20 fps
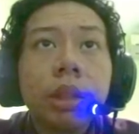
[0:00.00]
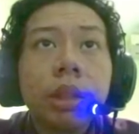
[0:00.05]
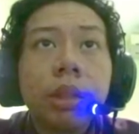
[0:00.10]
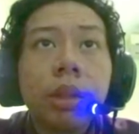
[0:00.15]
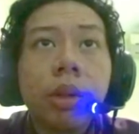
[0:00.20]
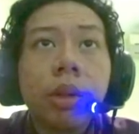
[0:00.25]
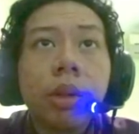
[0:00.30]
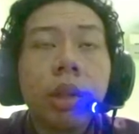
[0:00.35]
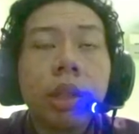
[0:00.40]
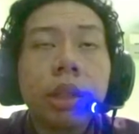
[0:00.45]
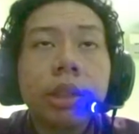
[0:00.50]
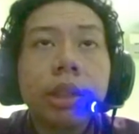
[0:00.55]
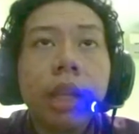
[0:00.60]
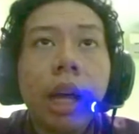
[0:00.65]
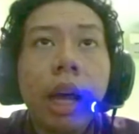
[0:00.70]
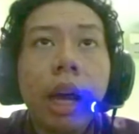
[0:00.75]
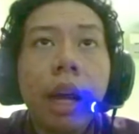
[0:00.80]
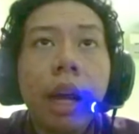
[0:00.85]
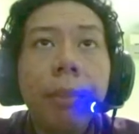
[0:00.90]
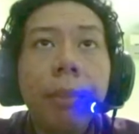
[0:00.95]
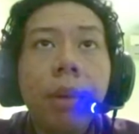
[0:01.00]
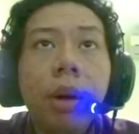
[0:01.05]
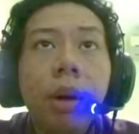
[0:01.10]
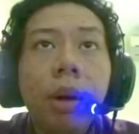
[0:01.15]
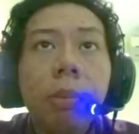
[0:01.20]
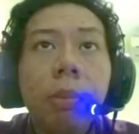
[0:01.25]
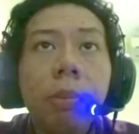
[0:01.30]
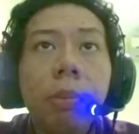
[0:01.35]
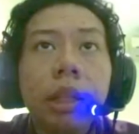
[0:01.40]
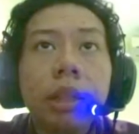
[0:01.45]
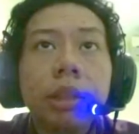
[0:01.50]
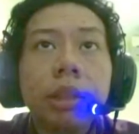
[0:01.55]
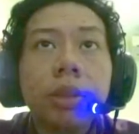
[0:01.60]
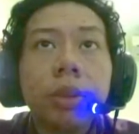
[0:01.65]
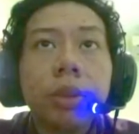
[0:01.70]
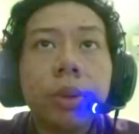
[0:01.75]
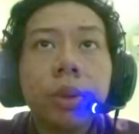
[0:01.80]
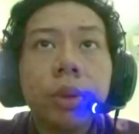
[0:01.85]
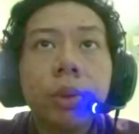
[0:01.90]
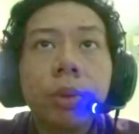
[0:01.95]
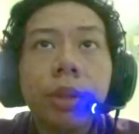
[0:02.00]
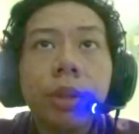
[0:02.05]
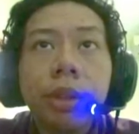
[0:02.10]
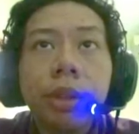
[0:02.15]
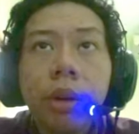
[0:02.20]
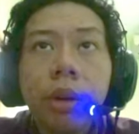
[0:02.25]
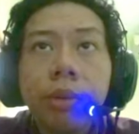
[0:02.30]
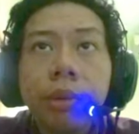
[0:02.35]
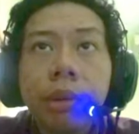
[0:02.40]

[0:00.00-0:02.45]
the rule is hypo plus root word of